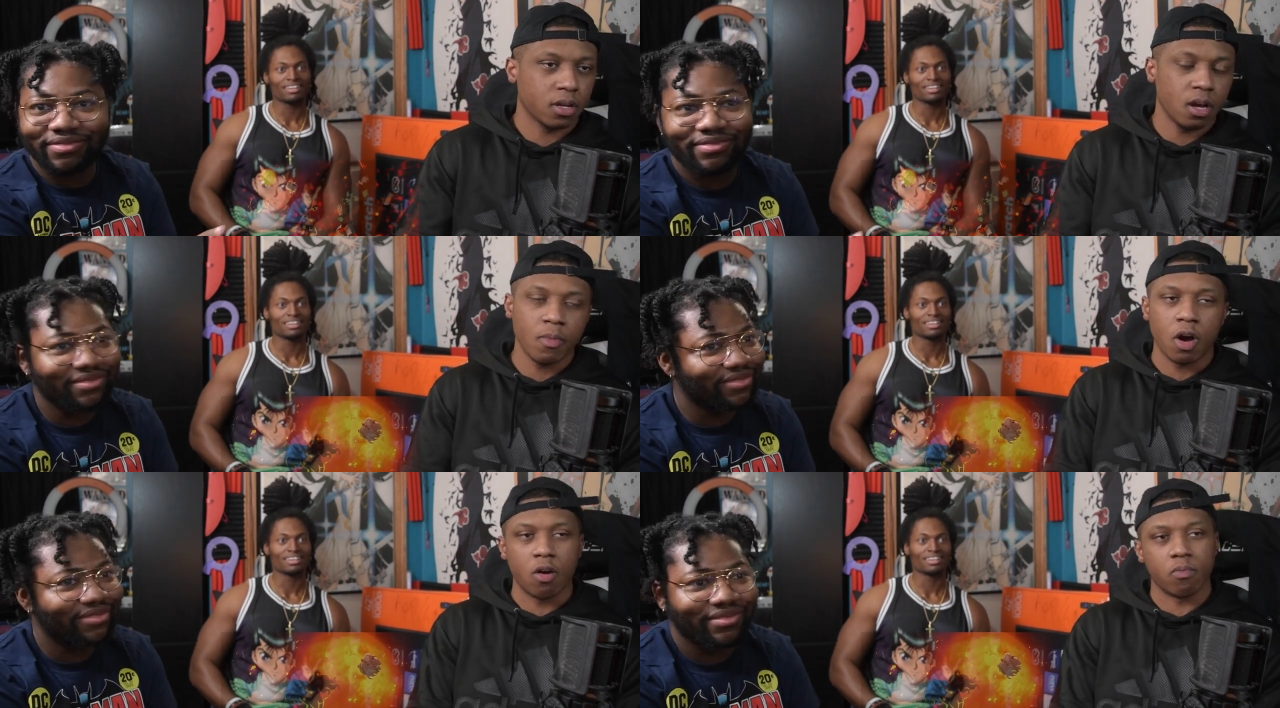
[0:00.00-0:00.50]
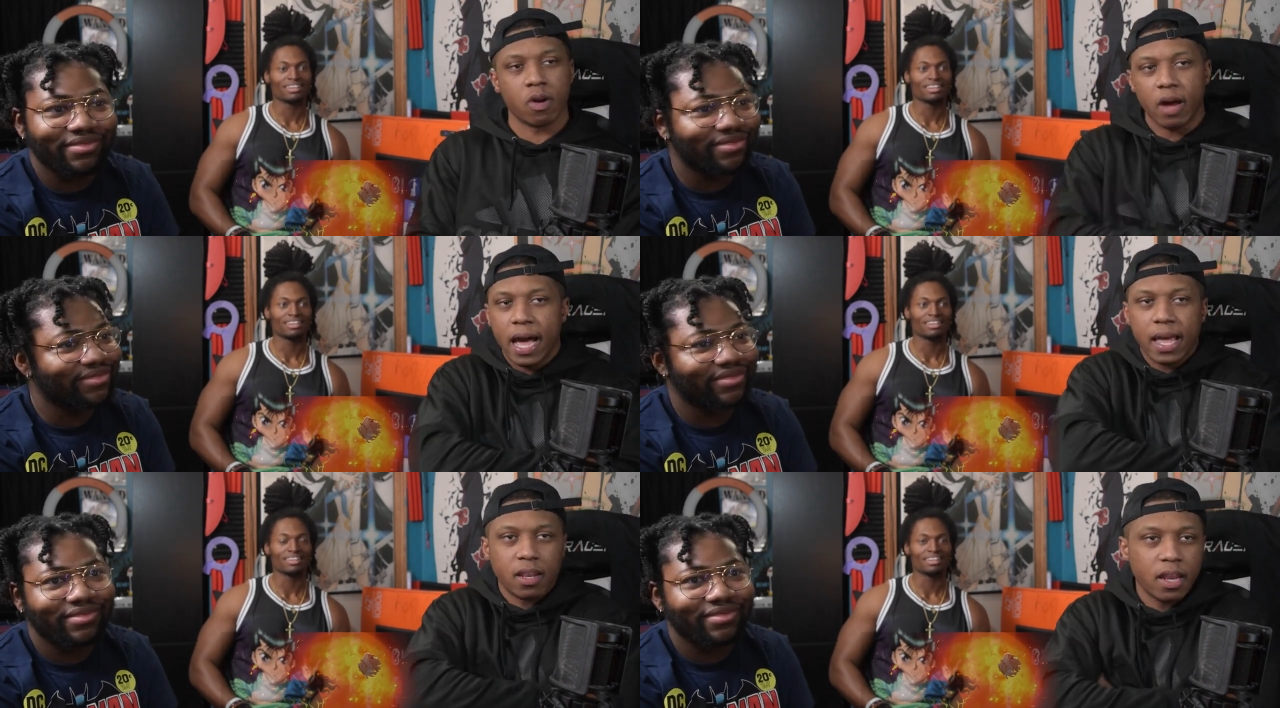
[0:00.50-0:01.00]
Speaker 1: Come on, bro.
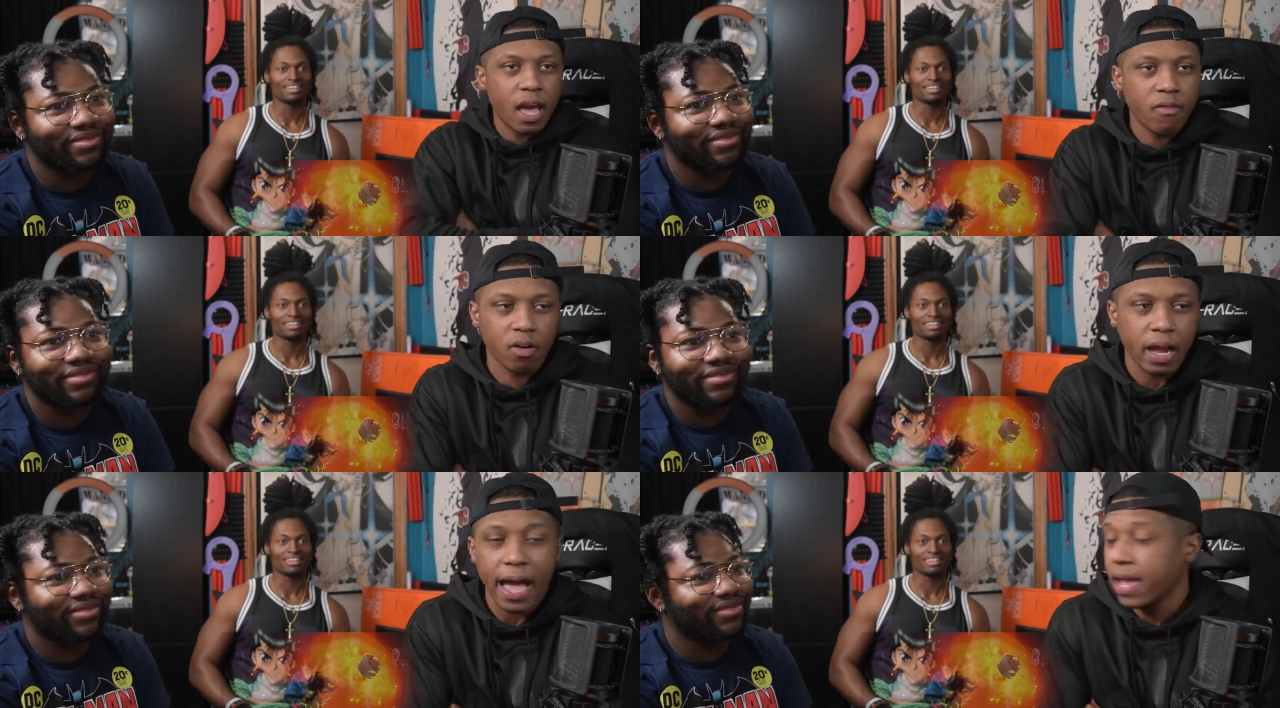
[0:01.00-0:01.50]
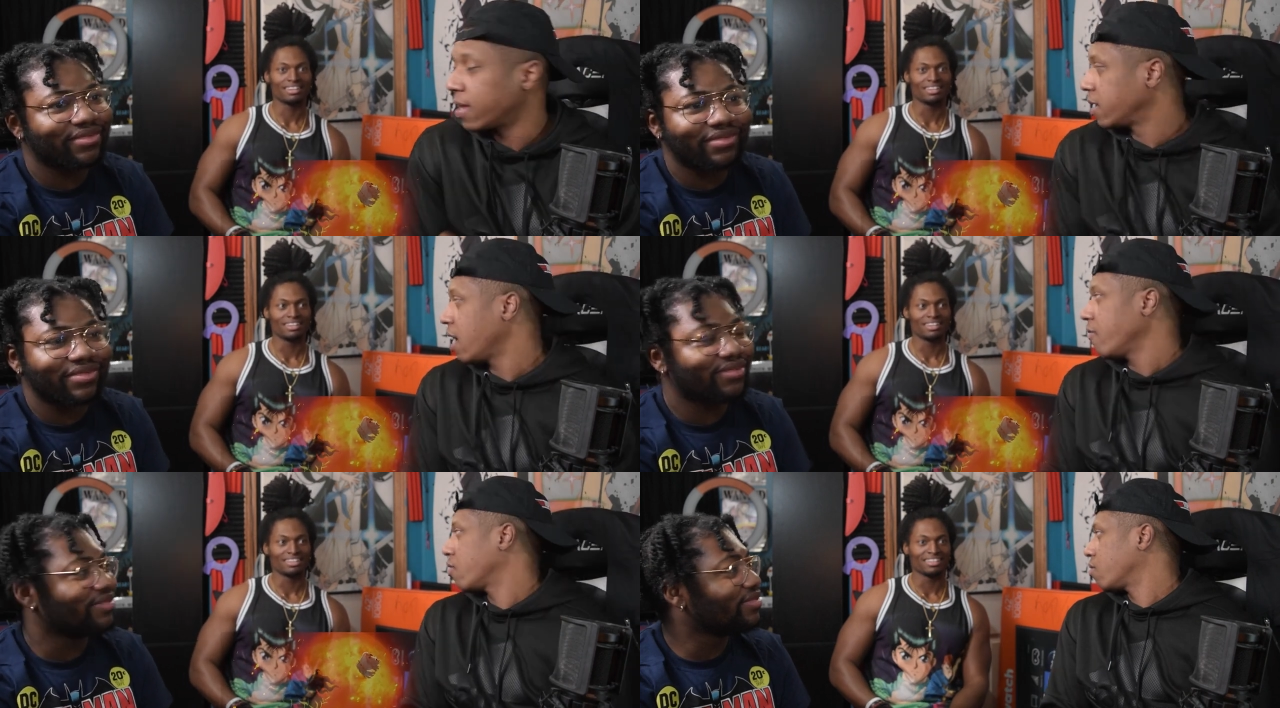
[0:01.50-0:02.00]
I ain't never
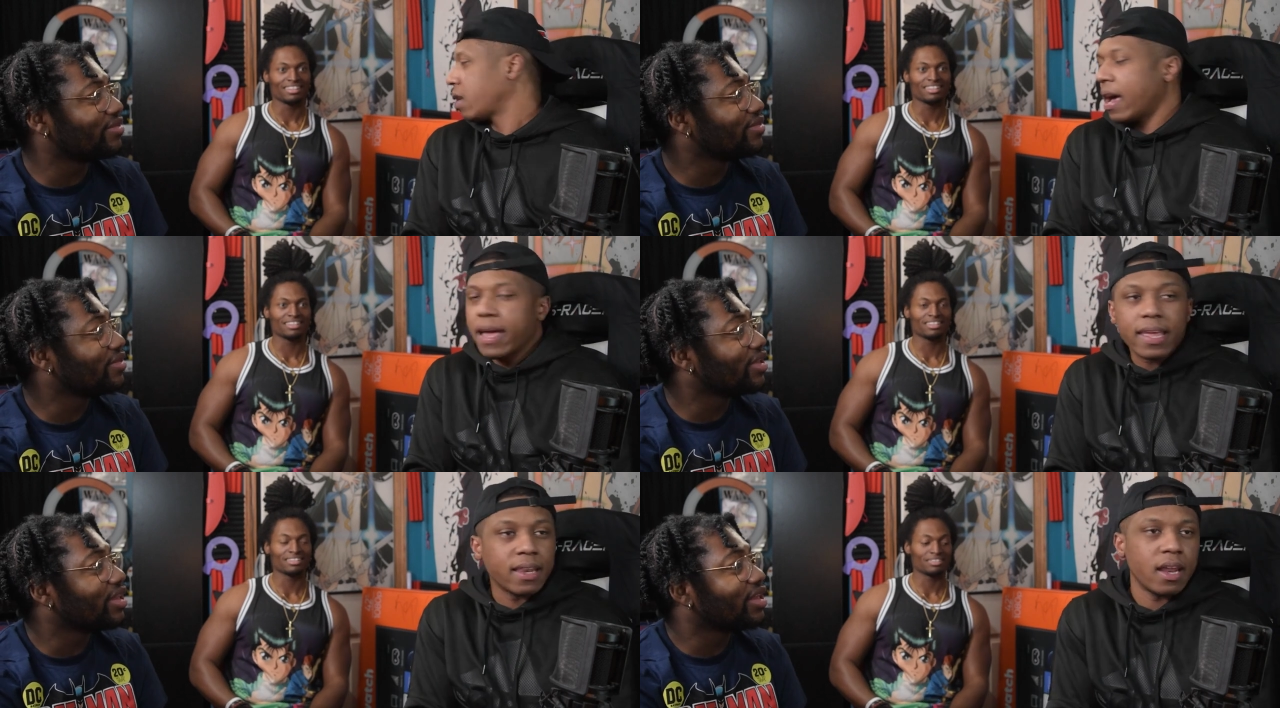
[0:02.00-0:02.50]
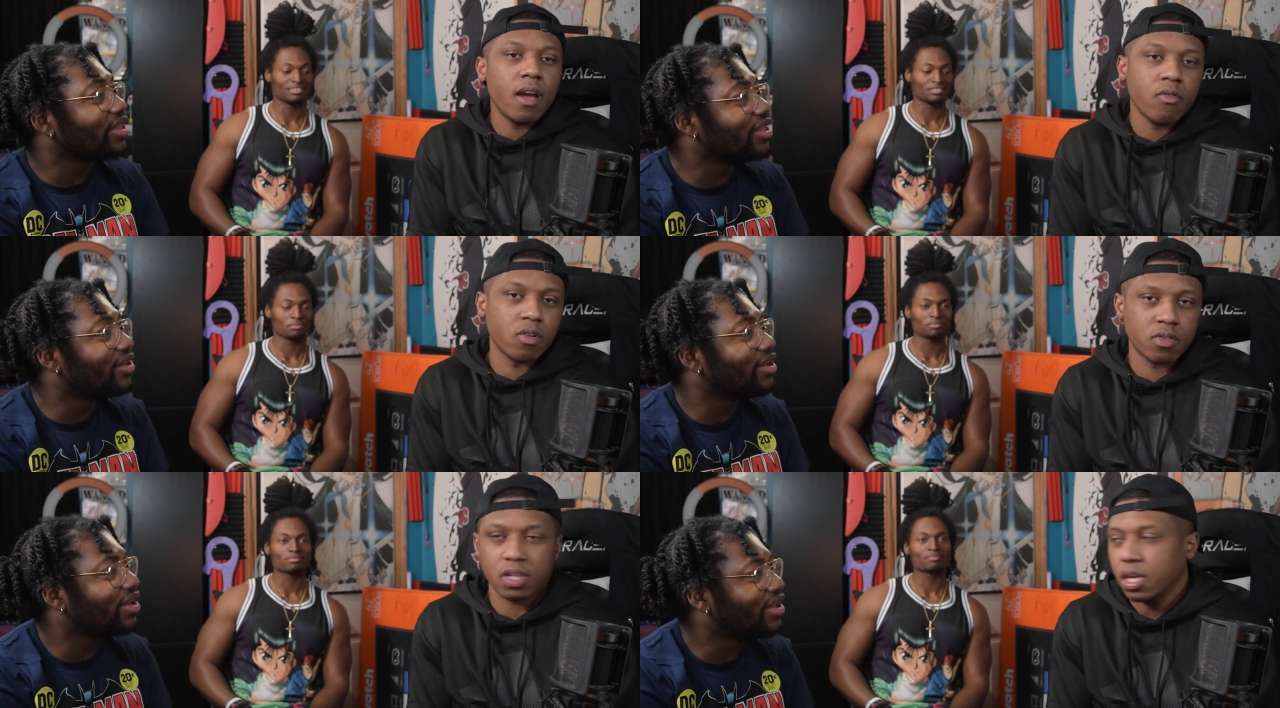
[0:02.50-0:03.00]

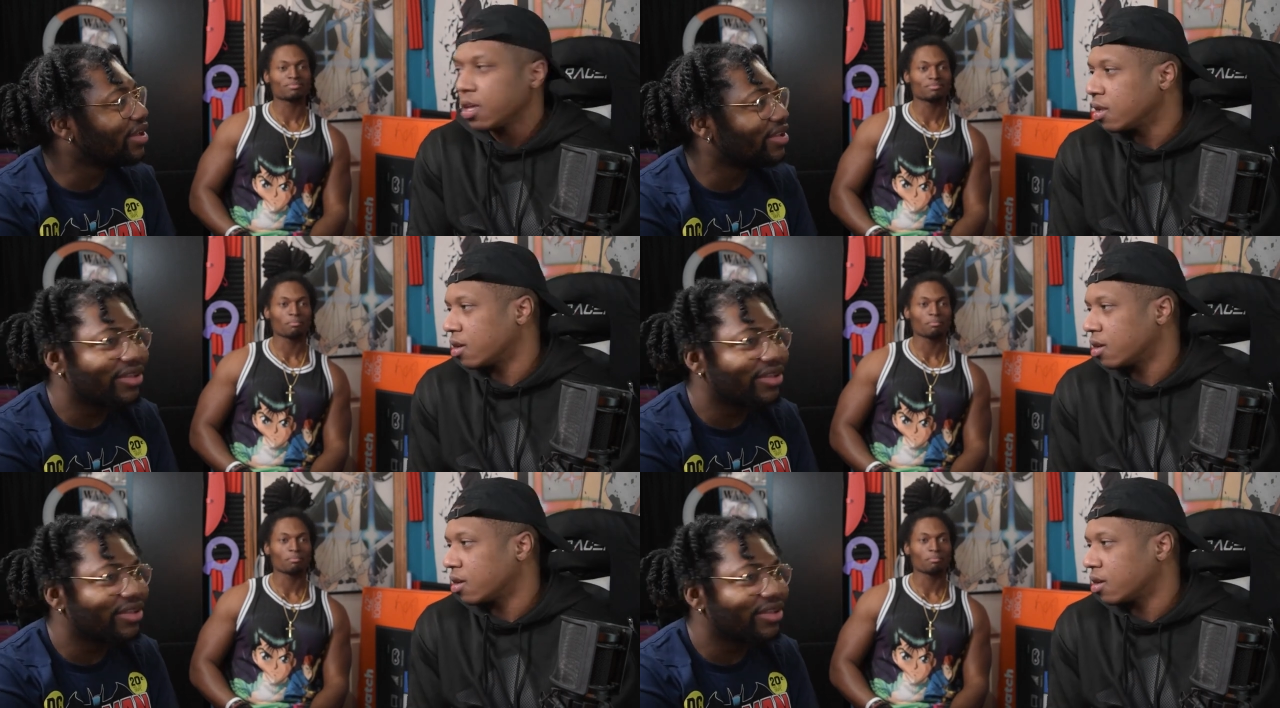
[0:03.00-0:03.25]
seen